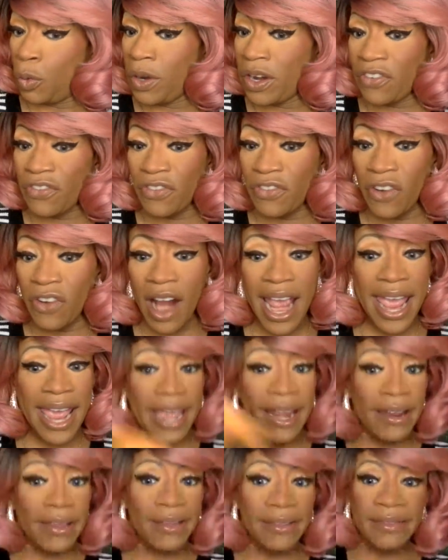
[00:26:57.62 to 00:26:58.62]
Do it
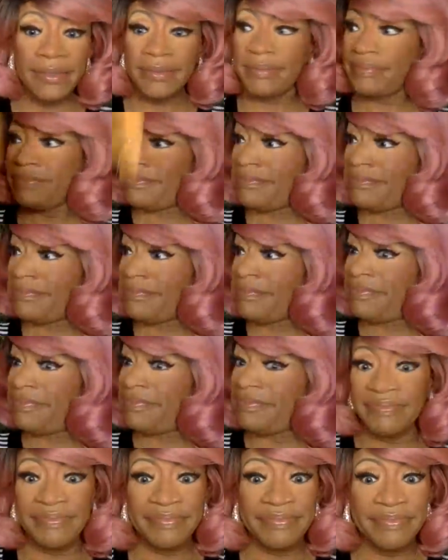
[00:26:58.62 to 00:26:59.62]
afraid.
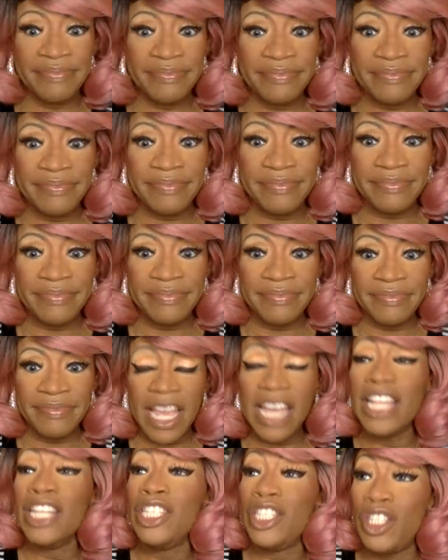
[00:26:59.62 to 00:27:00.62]

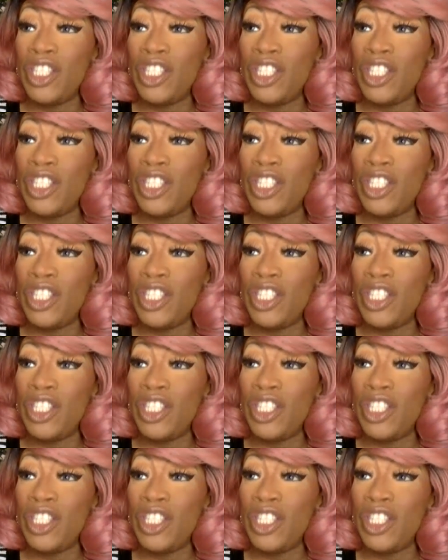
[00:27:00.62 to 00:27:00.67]
Mm.